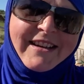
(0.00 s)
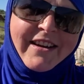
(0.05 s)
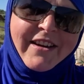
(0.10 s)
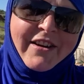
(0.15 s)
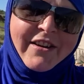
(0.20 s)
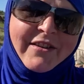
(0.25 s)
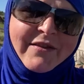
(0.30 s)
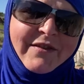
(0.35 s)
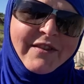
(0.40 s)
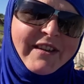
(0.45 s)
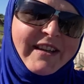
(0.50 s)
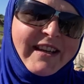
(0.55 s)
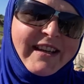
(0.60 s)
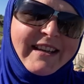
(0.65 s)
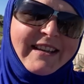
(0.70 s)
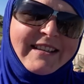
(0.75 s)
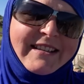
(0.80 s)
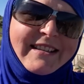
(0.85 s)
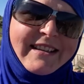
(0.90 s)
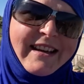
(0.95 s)
over
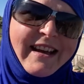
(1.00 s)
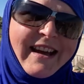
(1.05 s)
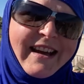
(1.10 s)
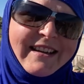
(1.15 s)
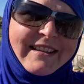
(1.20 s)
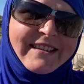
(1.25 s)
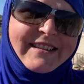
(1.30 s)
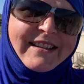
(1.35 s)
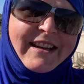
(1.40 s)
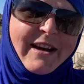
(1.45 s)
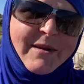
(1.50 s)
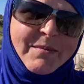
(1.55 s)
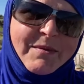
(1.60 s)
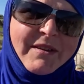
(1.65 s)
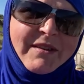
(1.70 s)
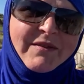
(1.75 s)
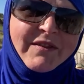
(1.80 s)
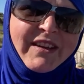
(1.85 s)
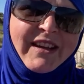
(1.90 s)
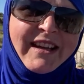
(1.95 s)
these last
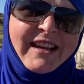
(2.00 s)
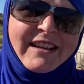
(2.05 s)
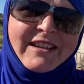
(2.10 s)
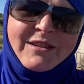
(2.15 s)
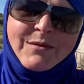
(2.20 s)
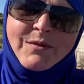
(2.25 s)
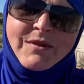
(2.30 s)
couple of years